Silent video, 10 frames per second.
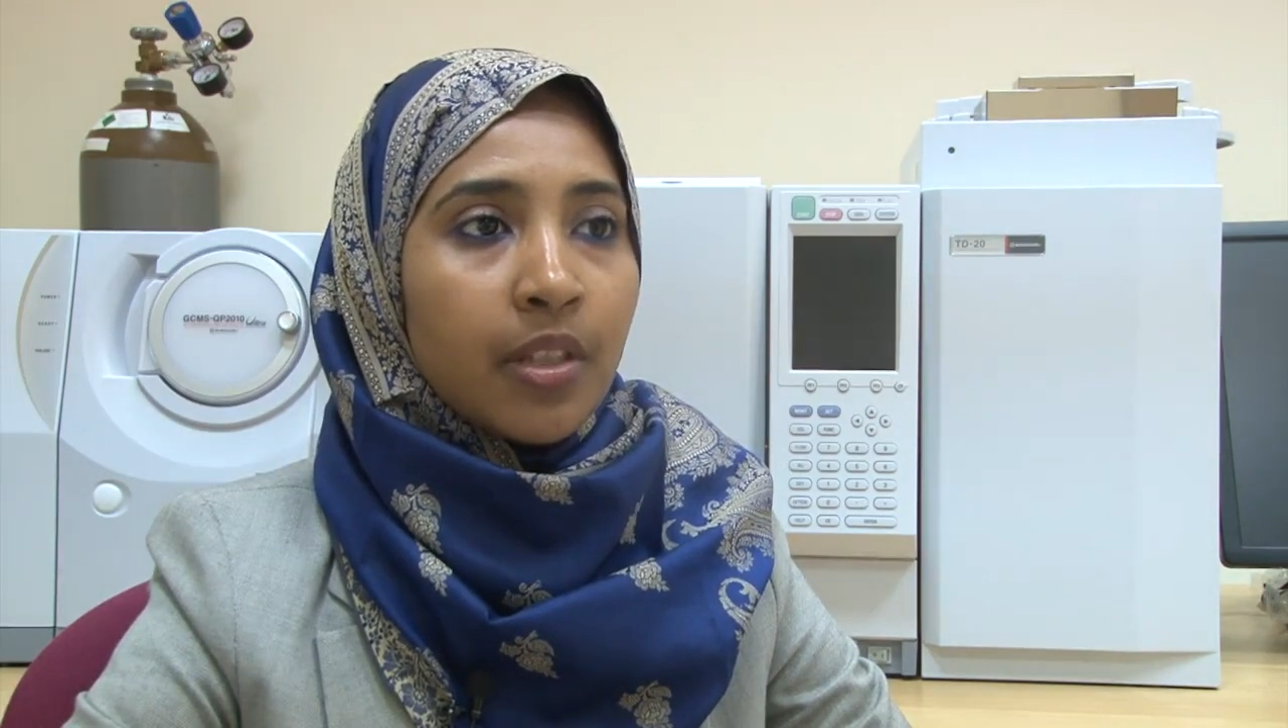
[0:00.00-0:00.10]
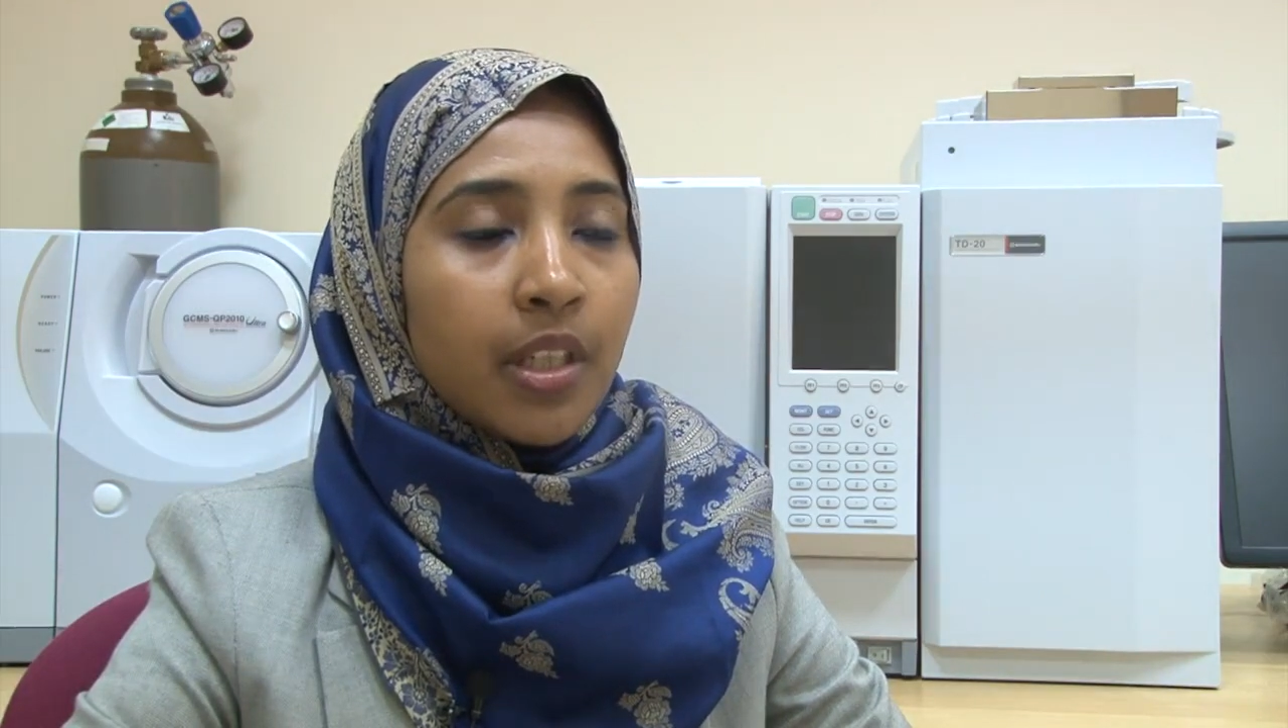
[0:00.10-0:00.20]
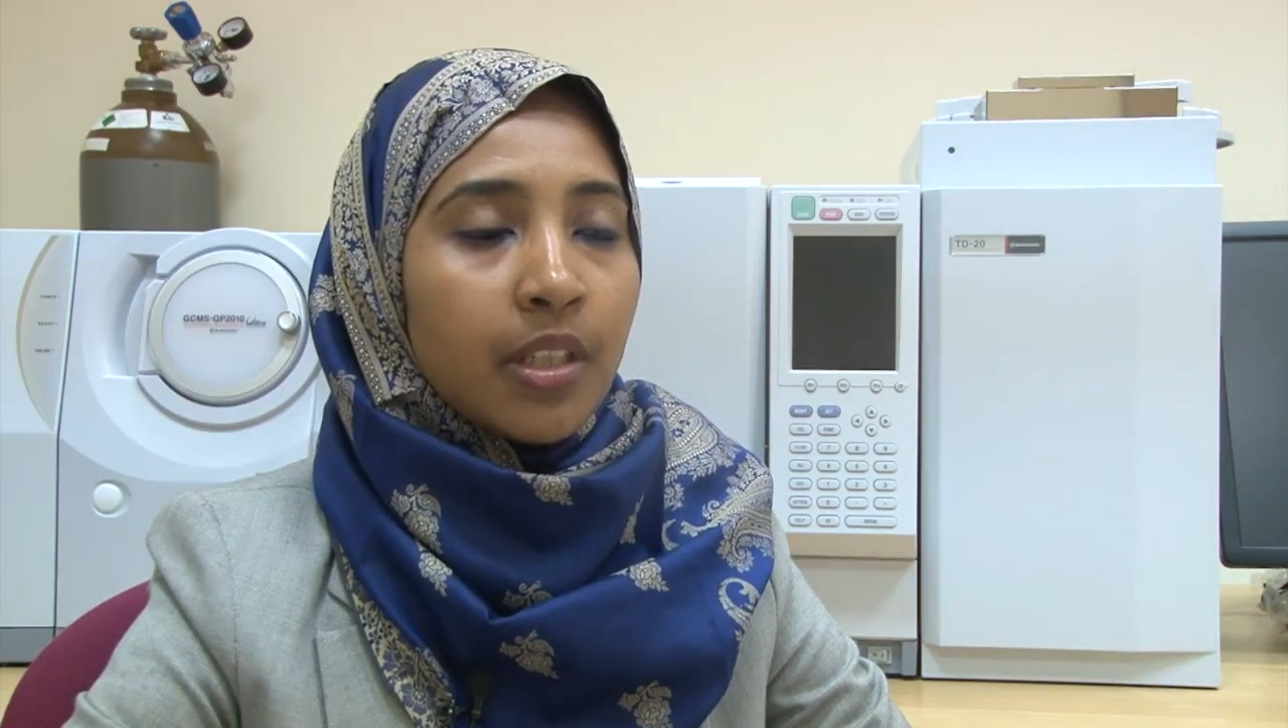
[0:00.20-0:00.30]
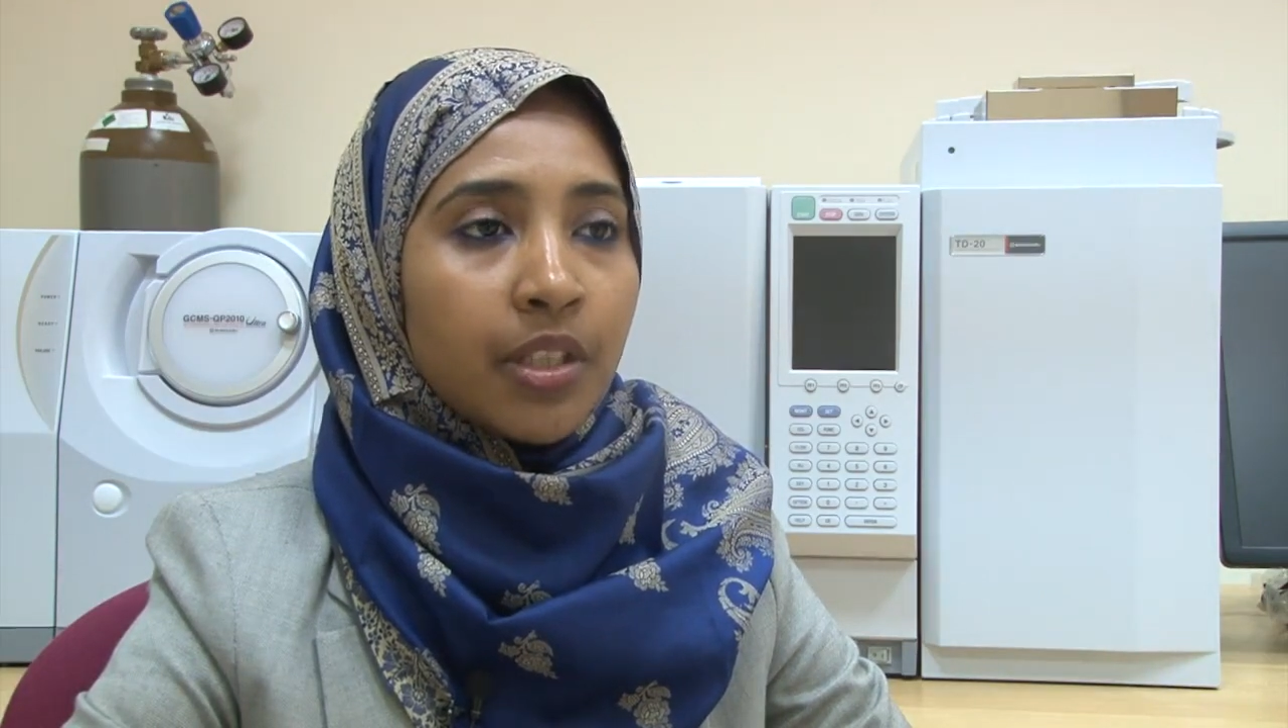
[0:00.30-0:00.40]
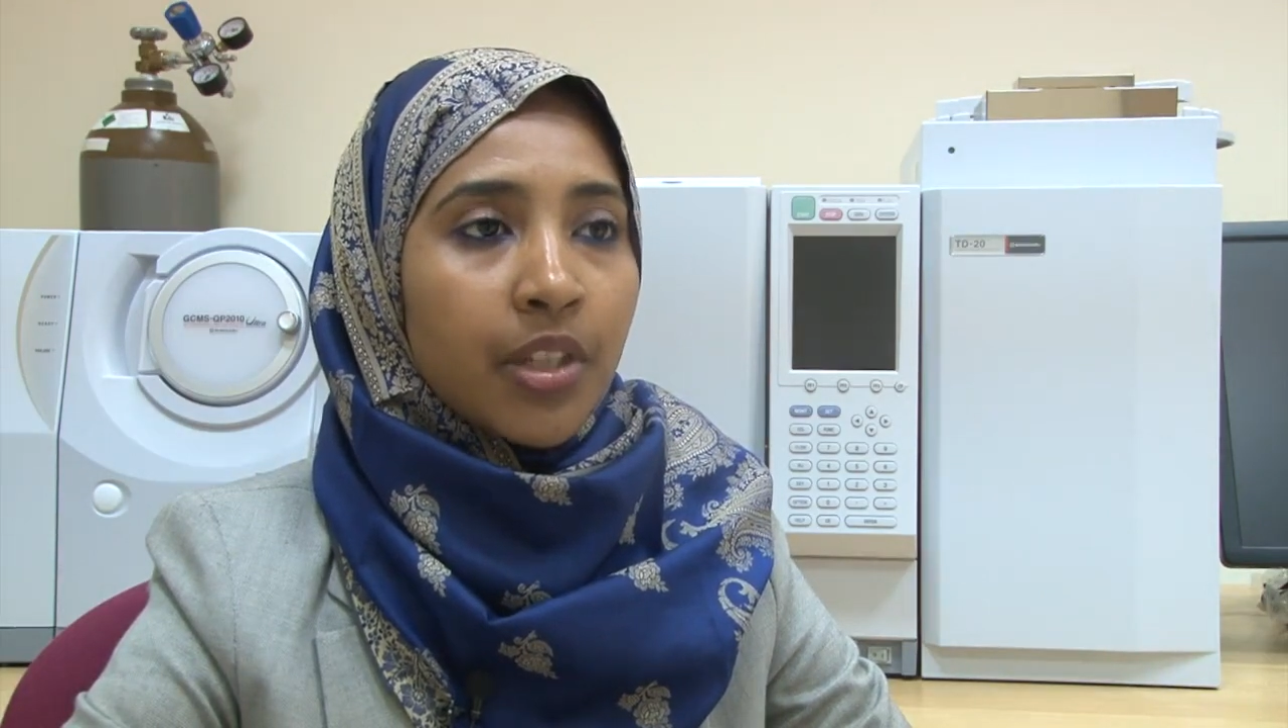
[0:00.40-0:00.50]

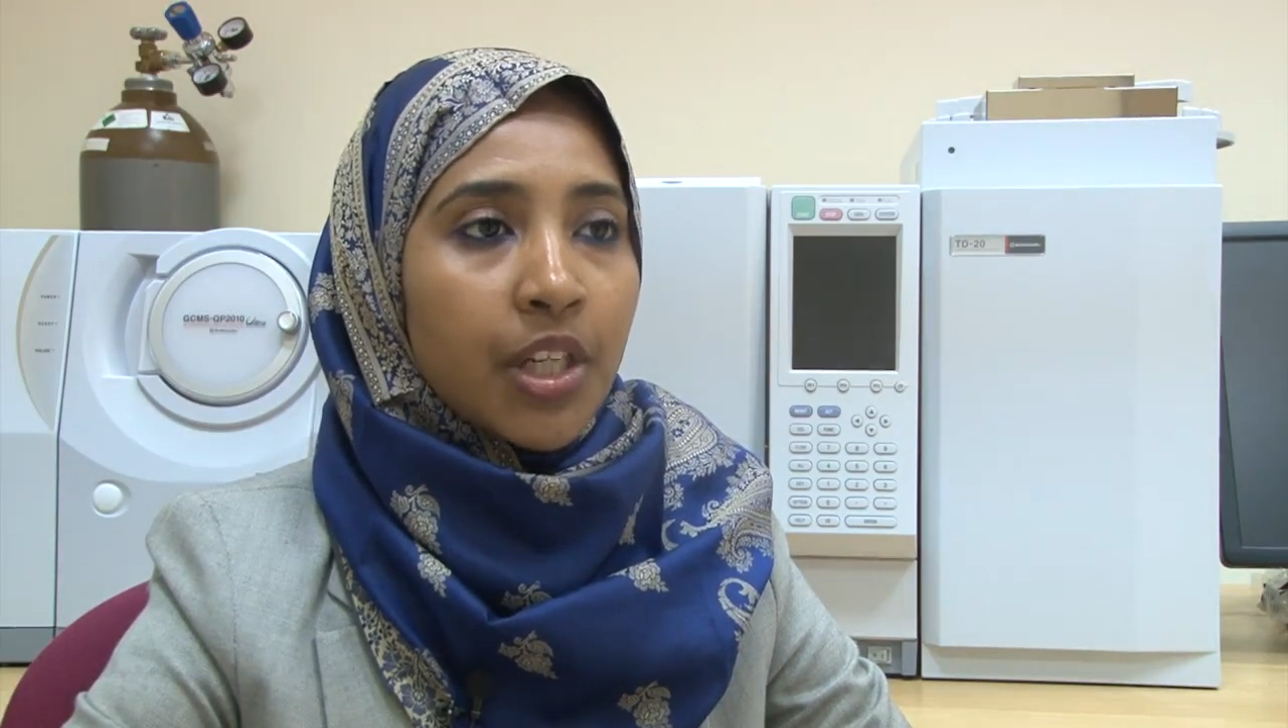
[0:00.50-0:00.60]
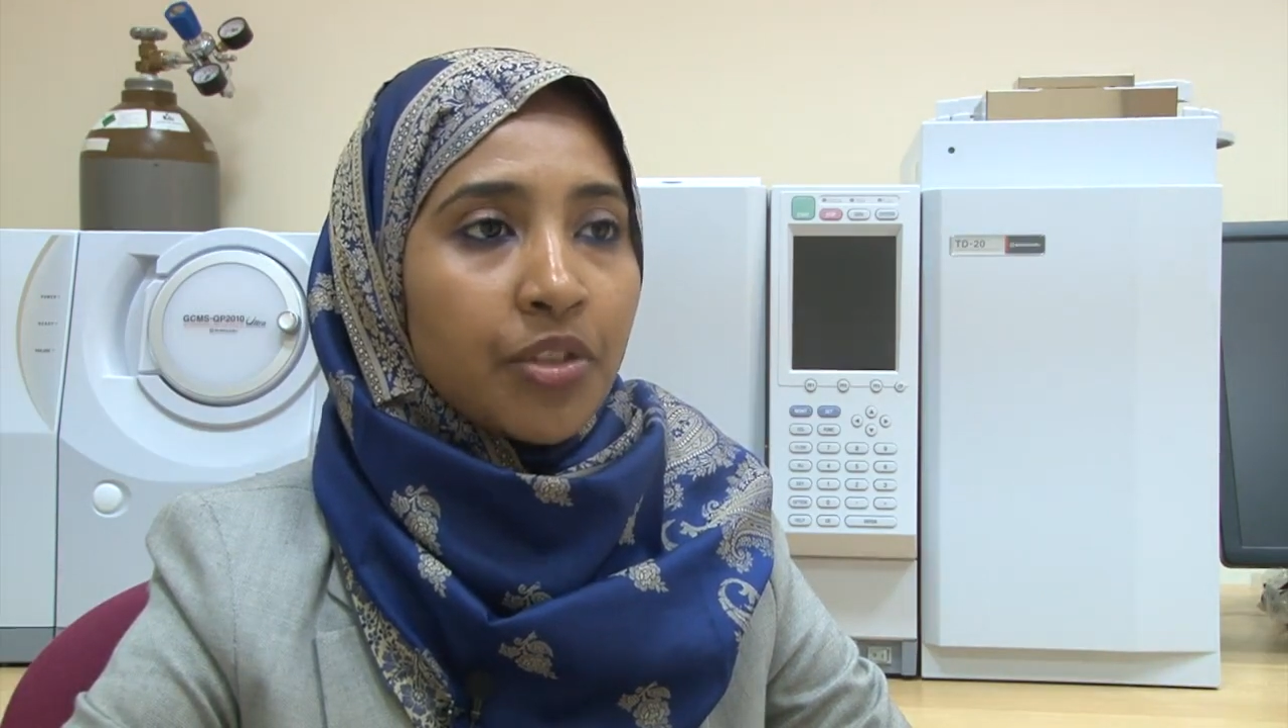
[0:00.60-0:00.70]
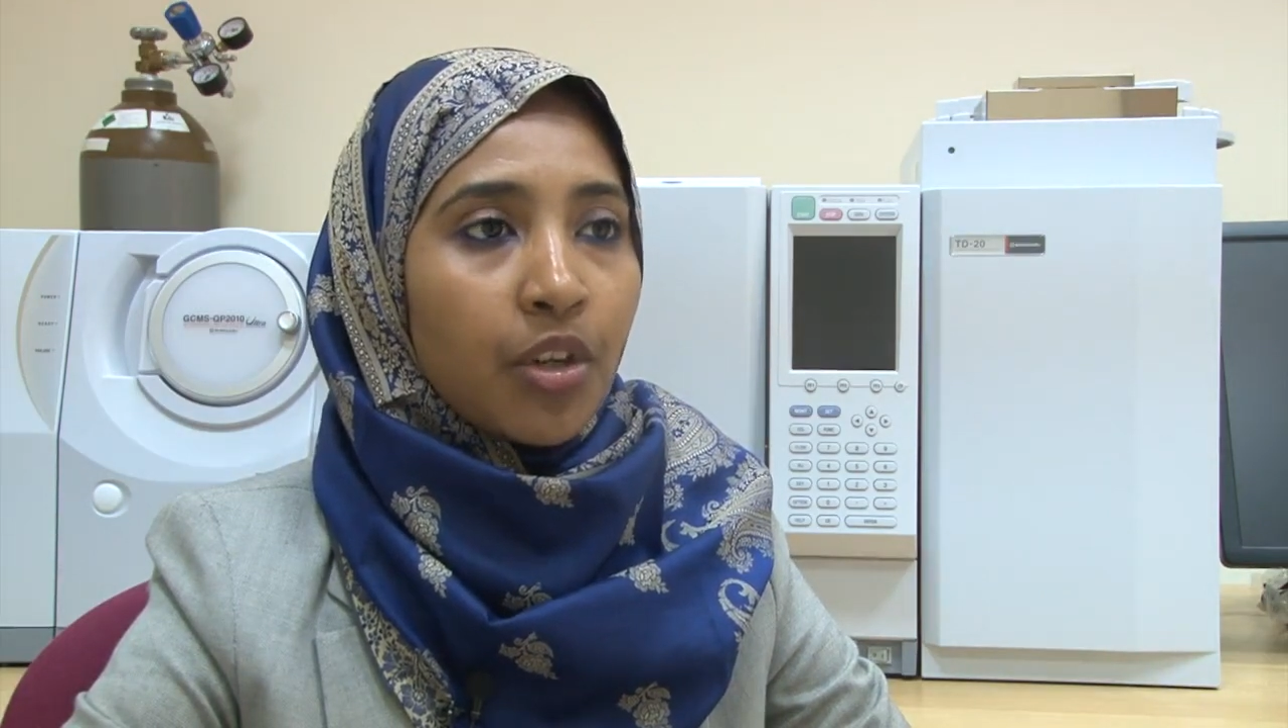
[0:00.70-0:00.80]
international